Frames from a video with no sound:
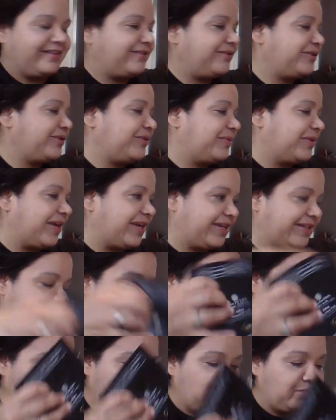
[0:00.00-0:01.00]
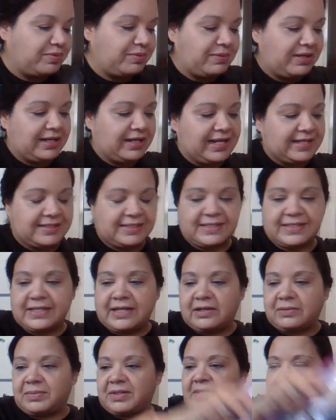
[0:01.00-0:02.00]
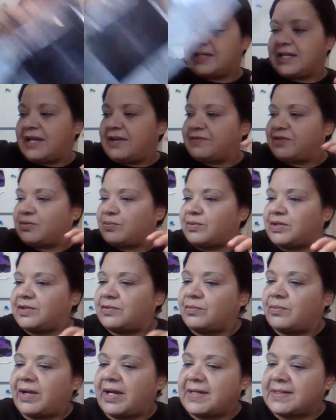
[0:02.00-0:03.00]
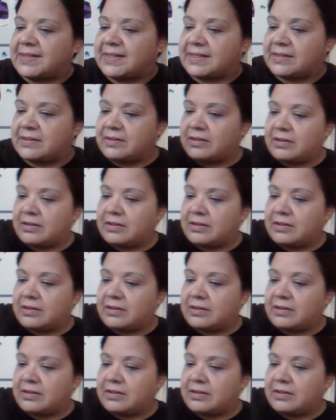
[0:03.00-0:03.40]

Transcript: All right. All right. It's time to put my glasses on because I have to read the rest.